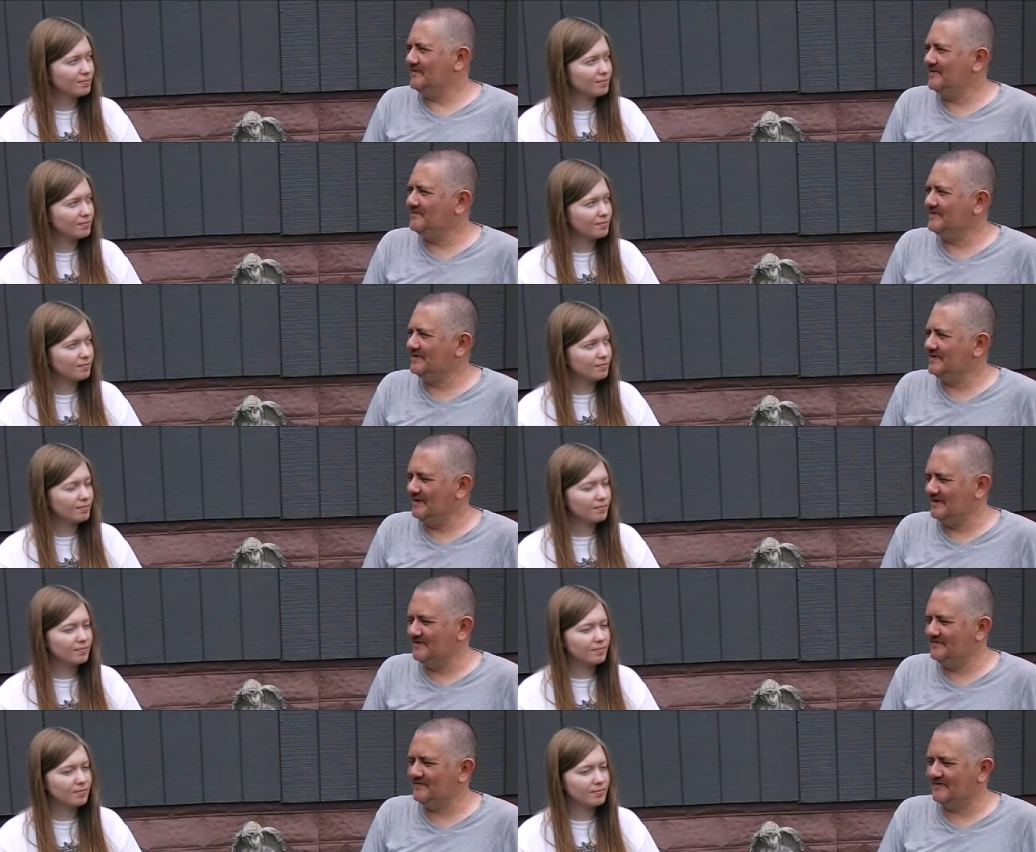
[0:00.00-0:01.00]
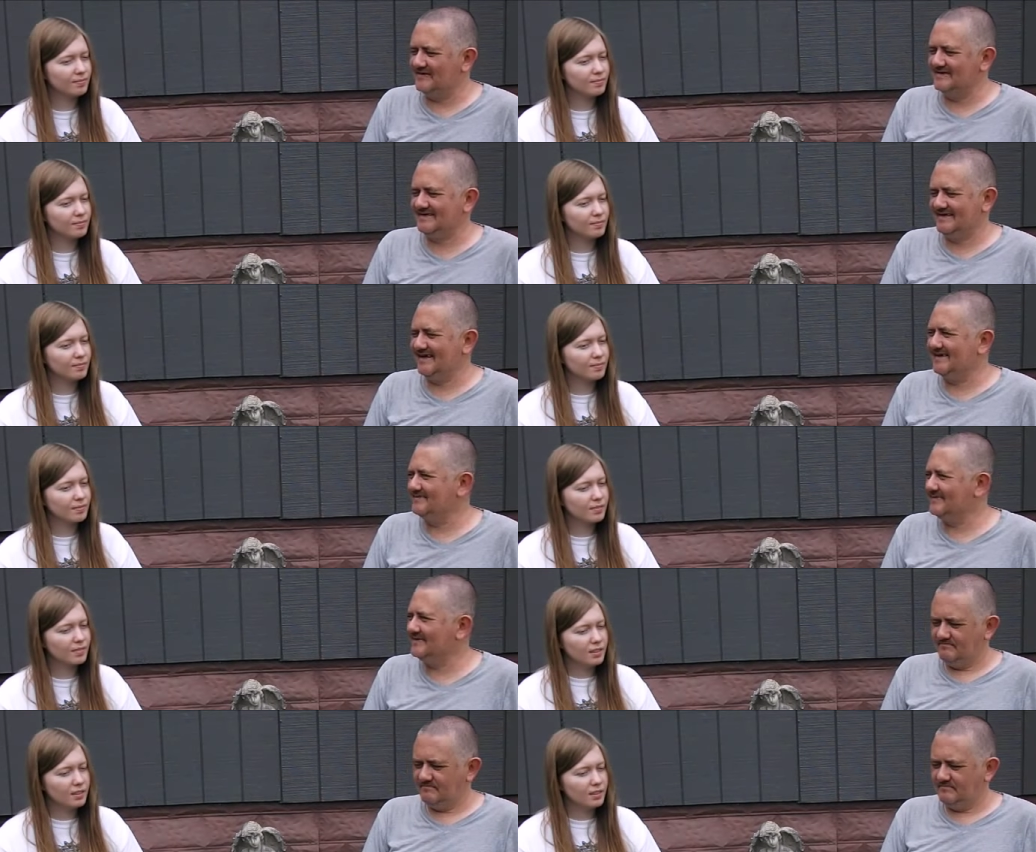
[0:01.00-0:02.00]
Speaker 1: with your as far as
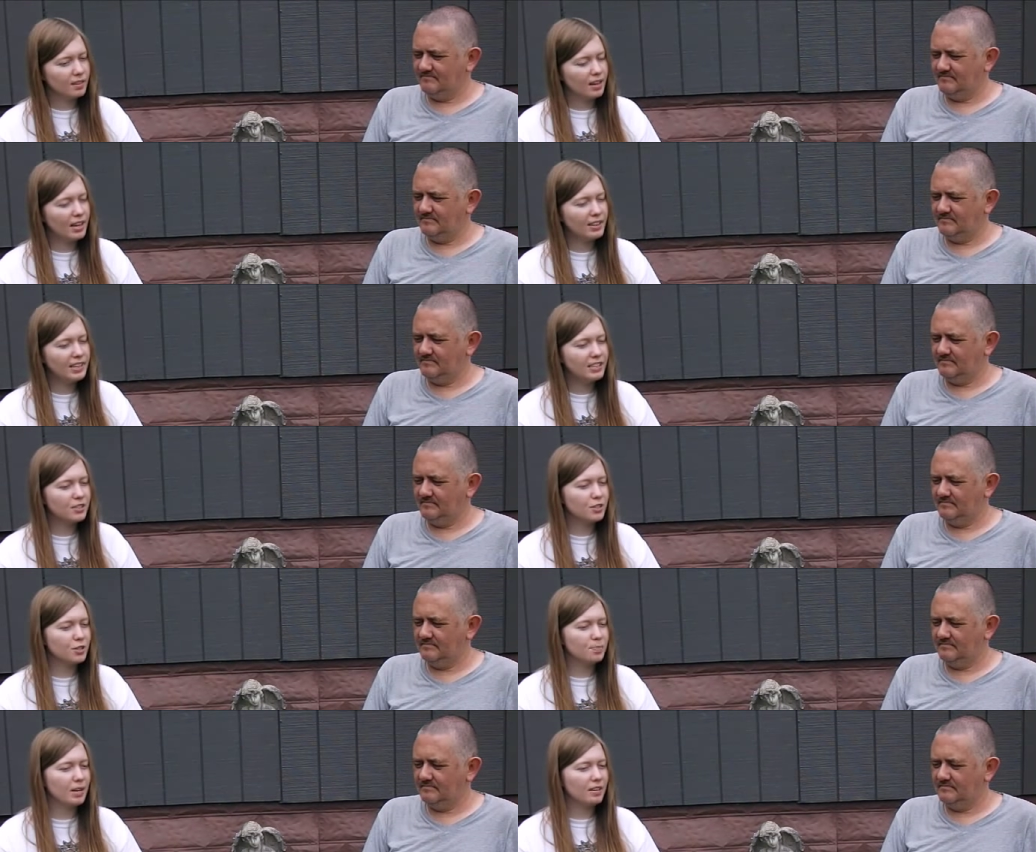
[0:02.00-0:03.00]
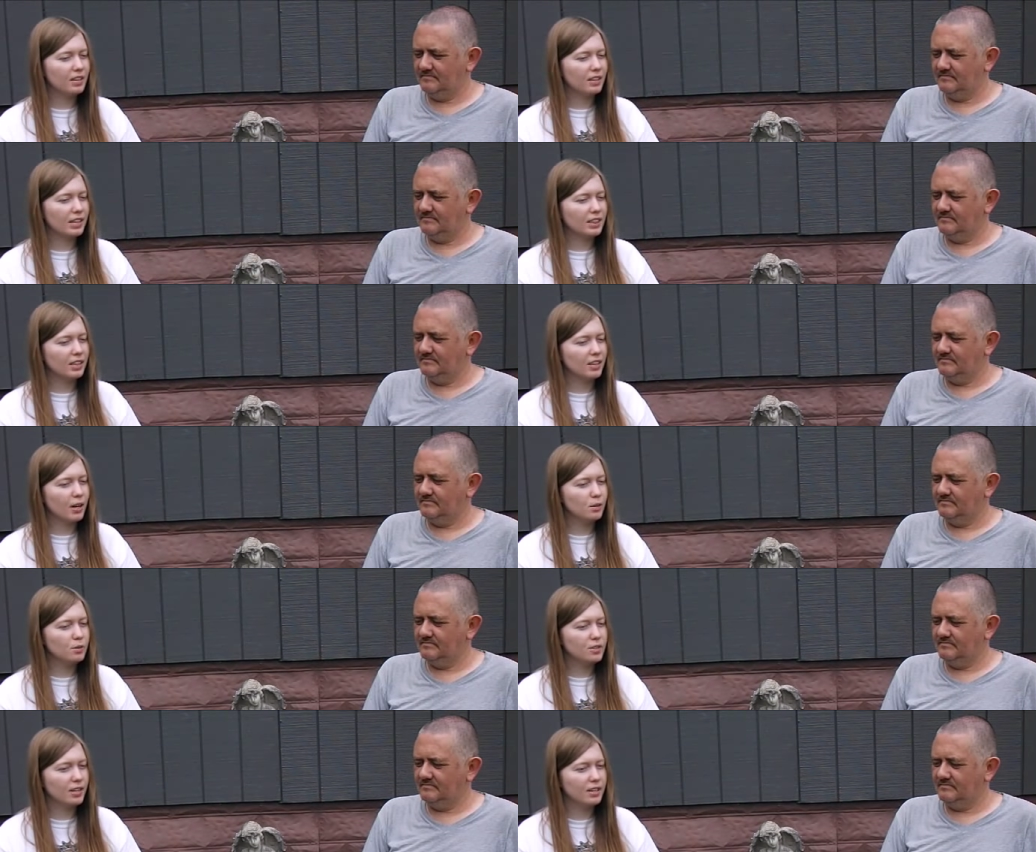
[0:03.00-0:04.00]
Speaker 2: I think it's just mainly like the
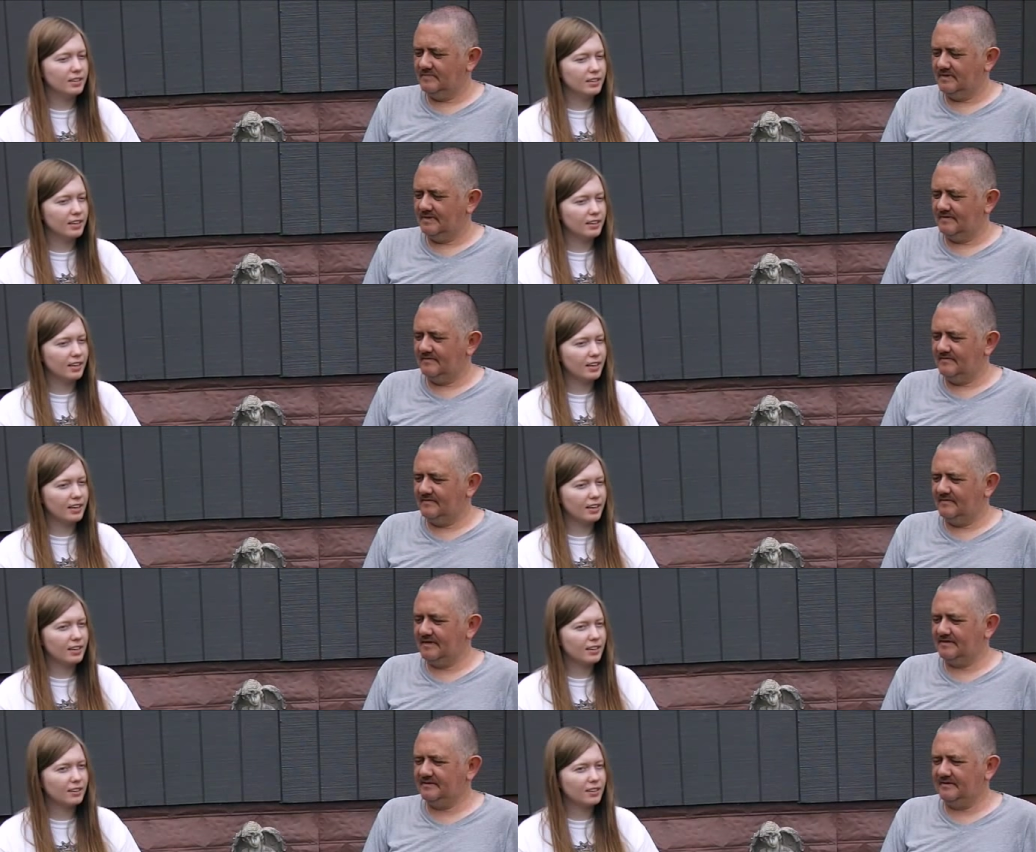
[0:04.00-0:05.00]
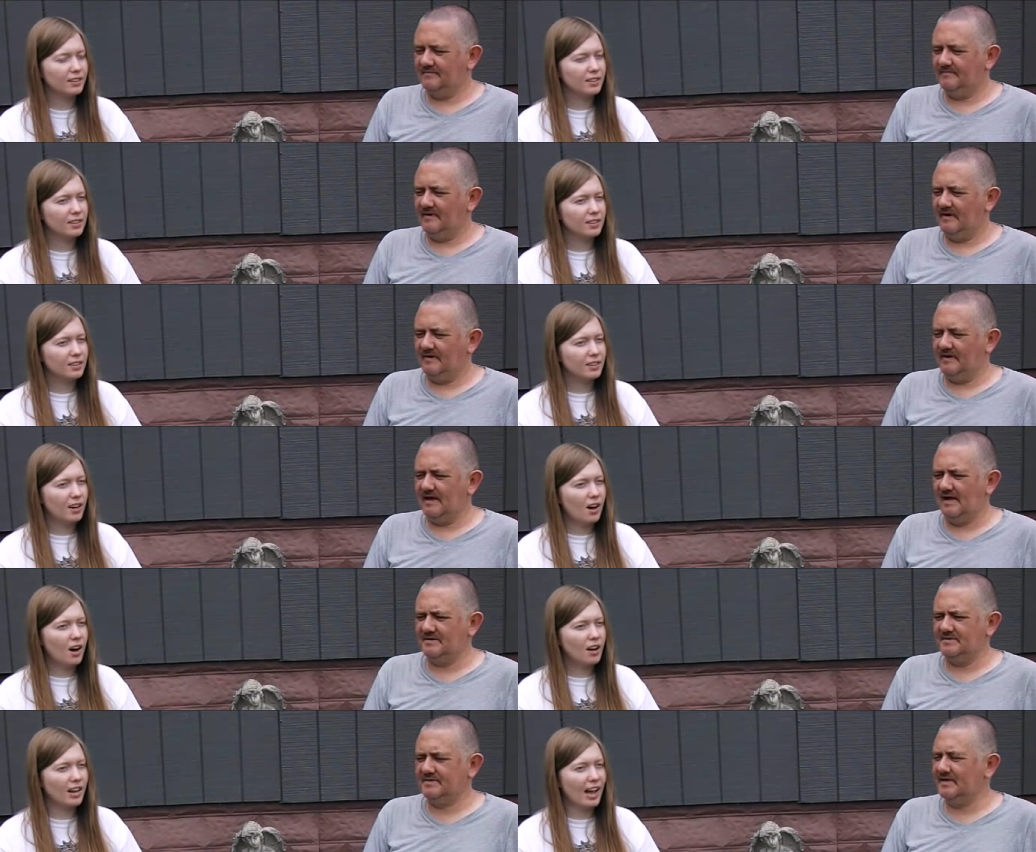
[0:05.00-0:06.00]
ghost hunting and like, like the haunted
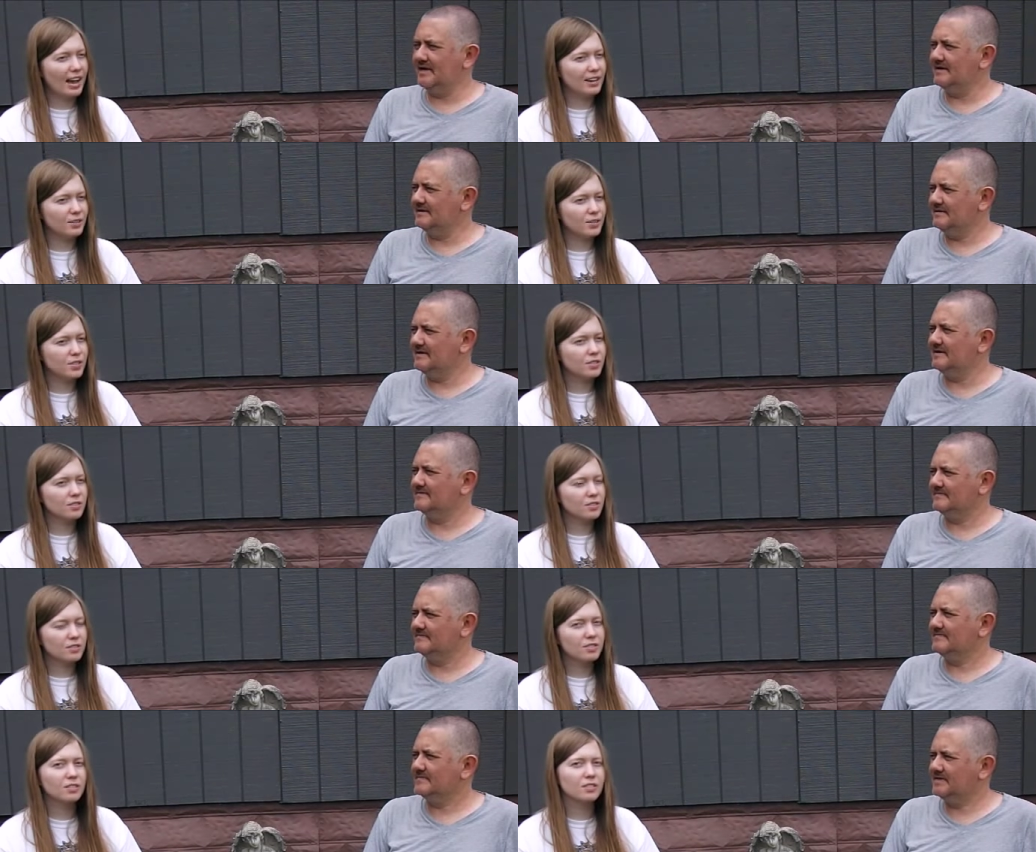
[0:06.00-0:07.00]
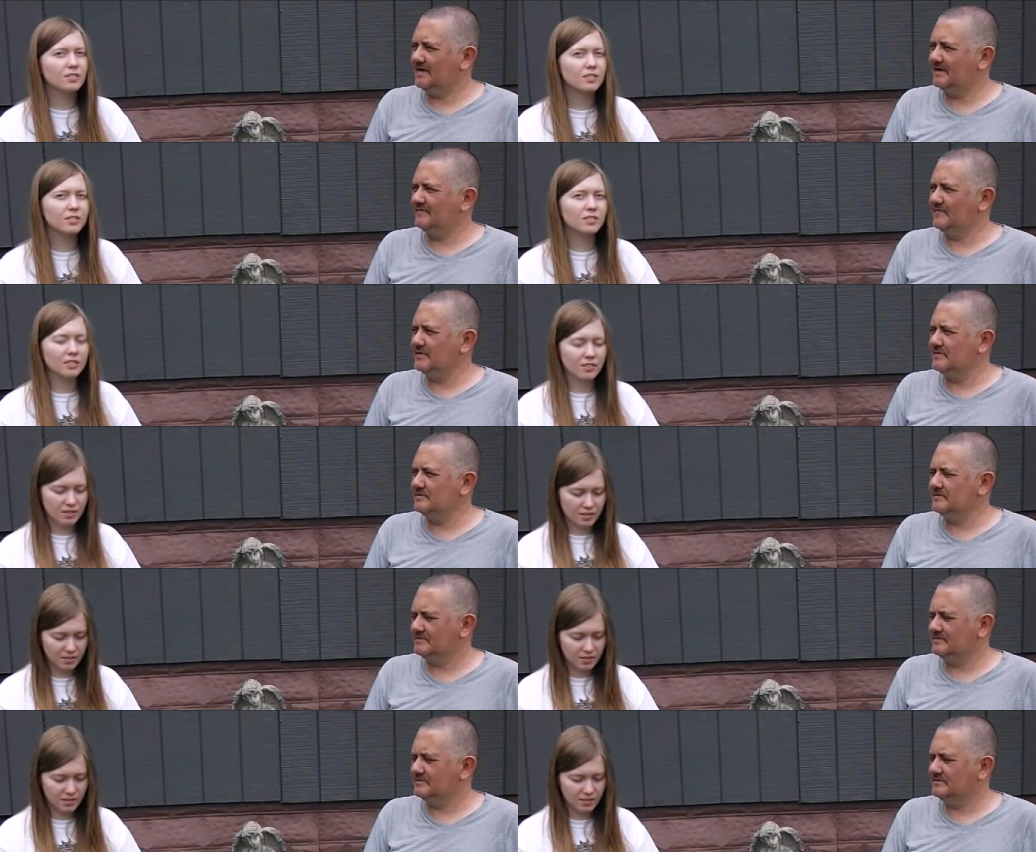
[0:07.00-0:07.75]
house. Haunted house. Yeah,
Speaker 1: scare view.